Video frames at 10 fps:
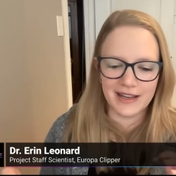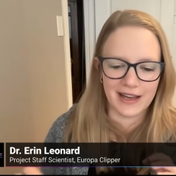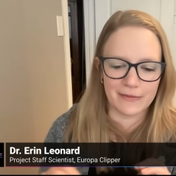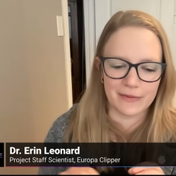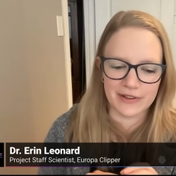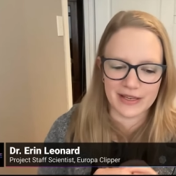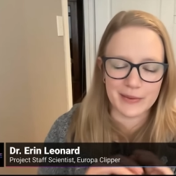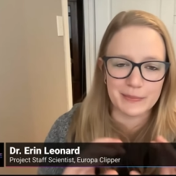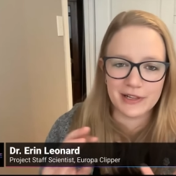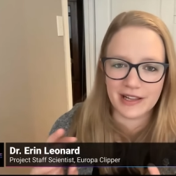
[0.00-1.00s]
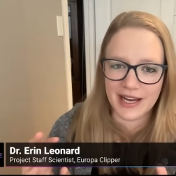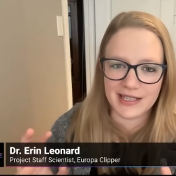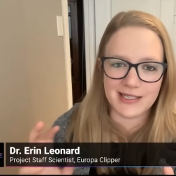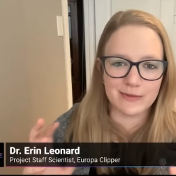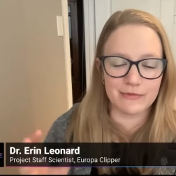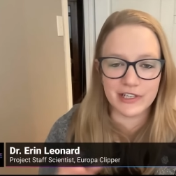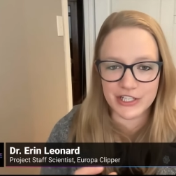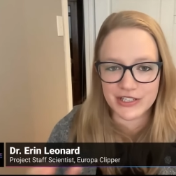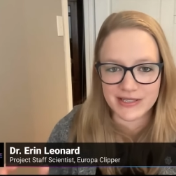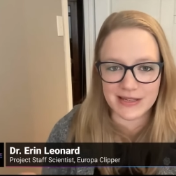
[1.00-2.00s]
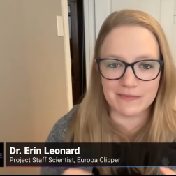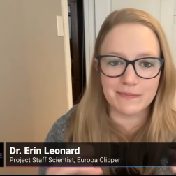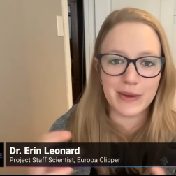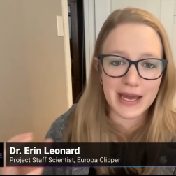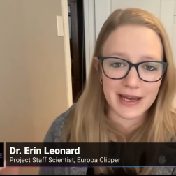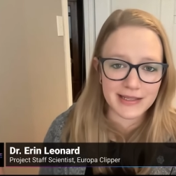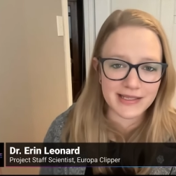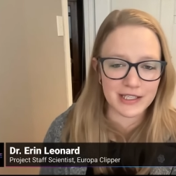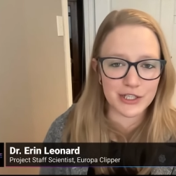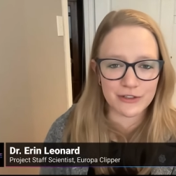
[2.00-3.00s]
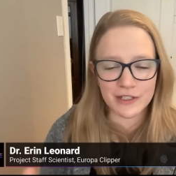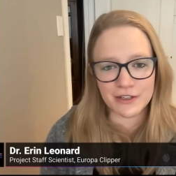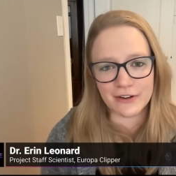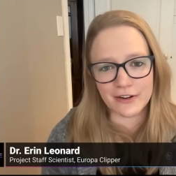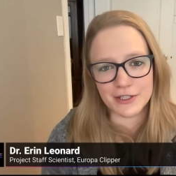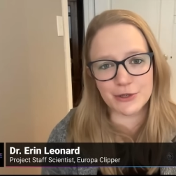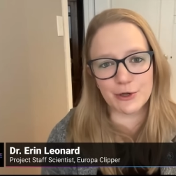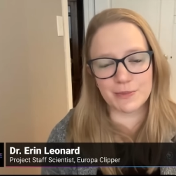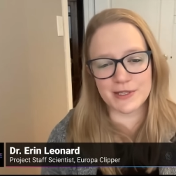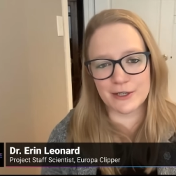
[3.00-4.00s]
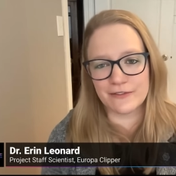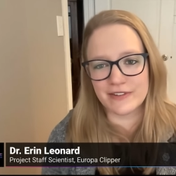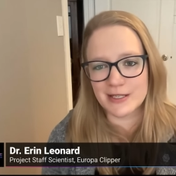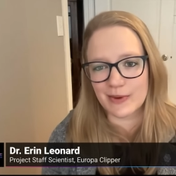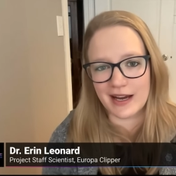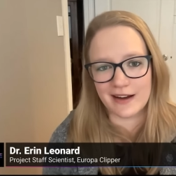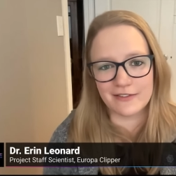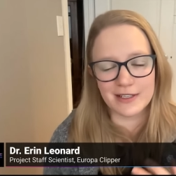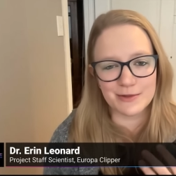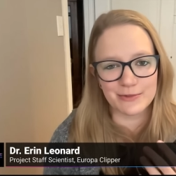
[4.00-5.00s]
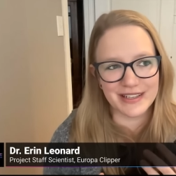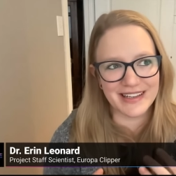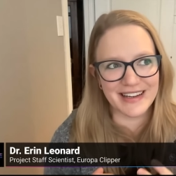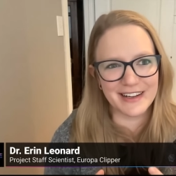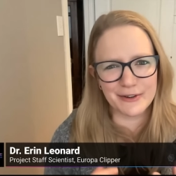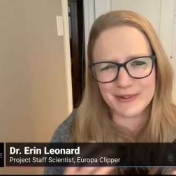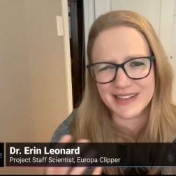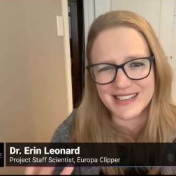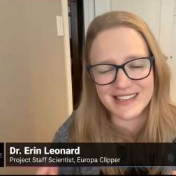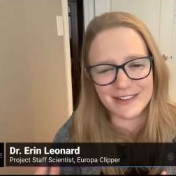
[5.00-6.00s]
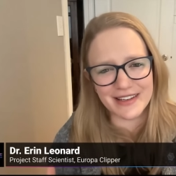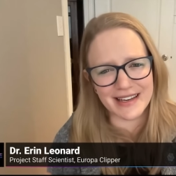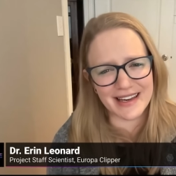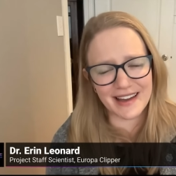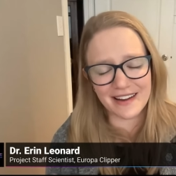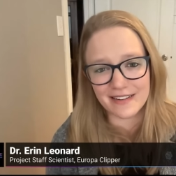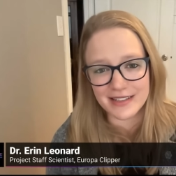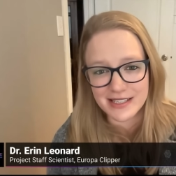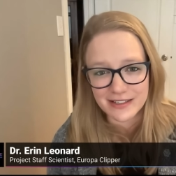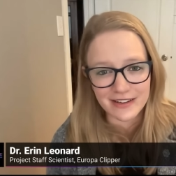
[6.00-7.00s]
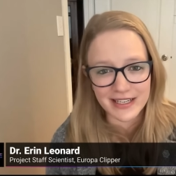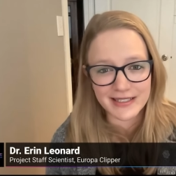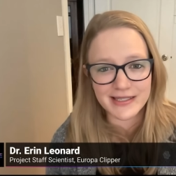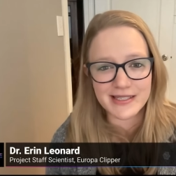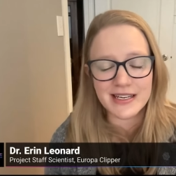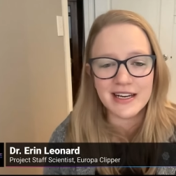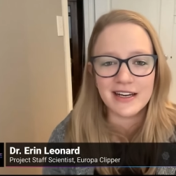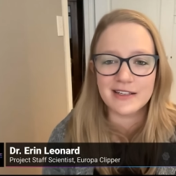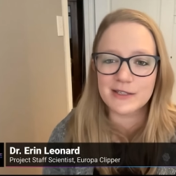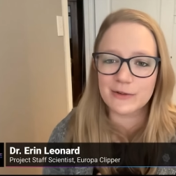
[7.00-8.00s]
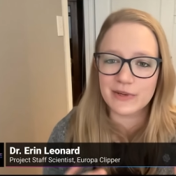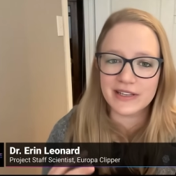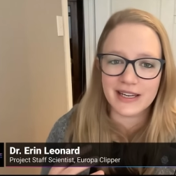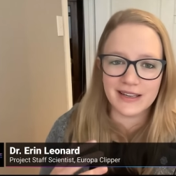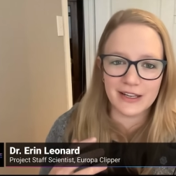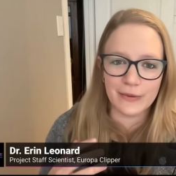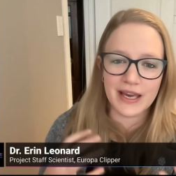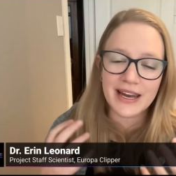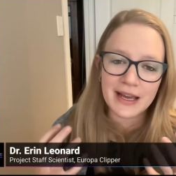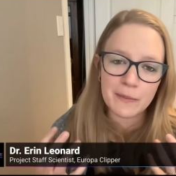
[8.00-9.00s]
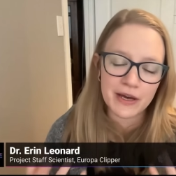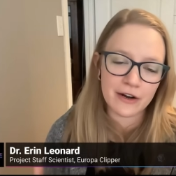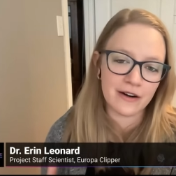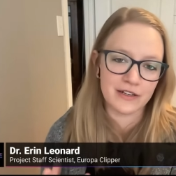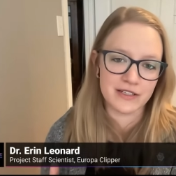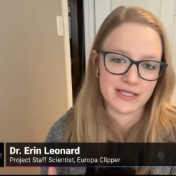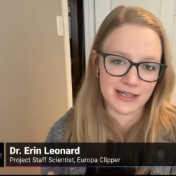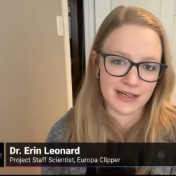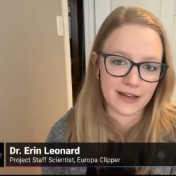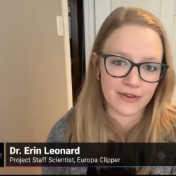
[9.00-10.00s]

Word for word: and really complex ridges and bands that stretch across Europa's surface. We have these really crazy looking chaos terrains. And so really, you know, gaining a better understanding of